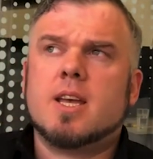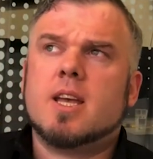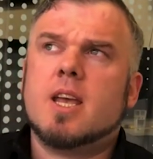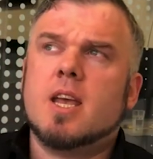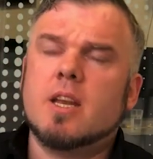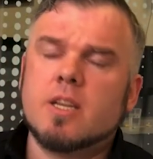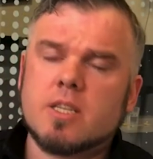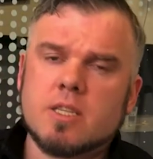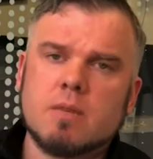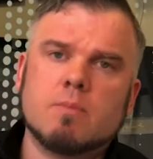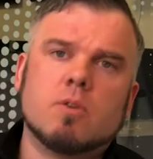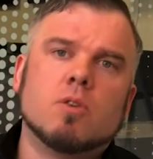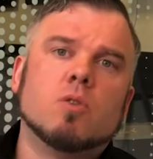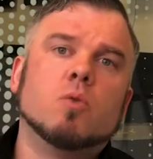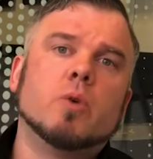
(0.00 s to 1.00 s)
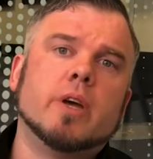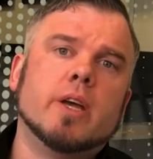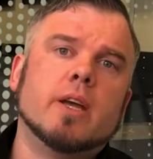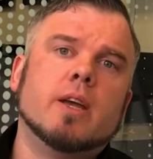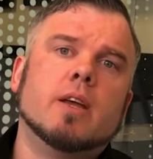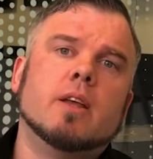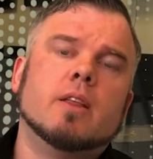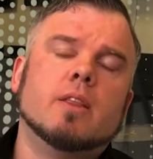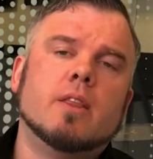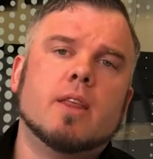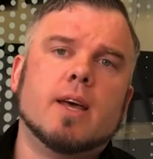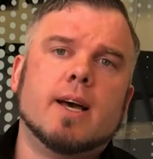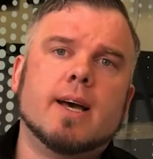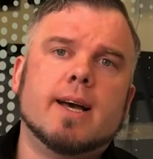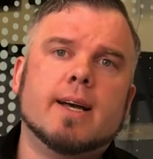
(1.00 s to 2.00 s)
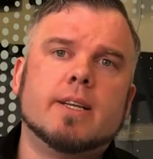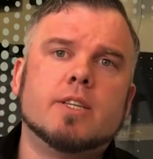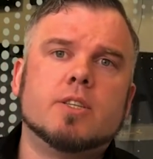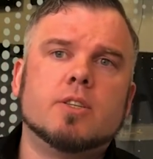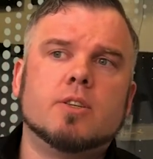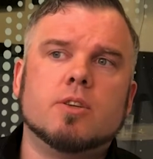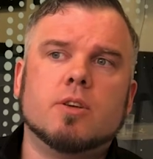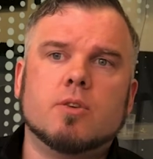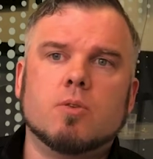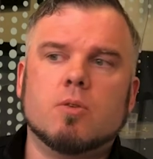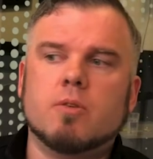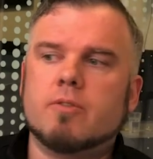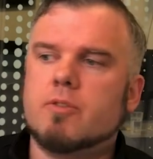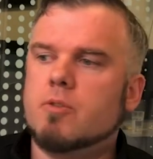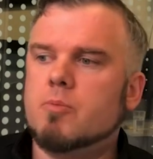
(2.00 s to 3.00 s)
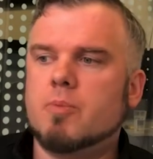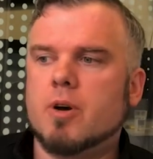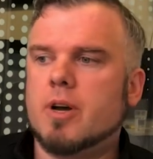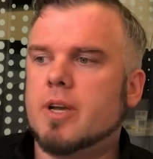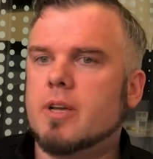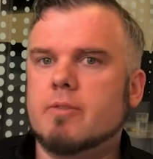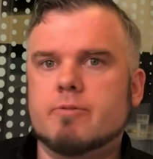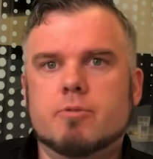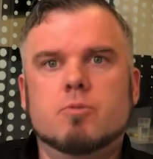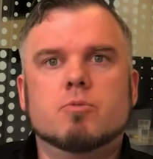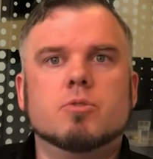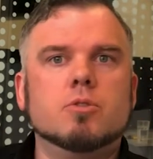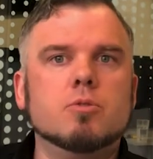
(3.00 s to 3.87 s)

in a similar way that if you buy food,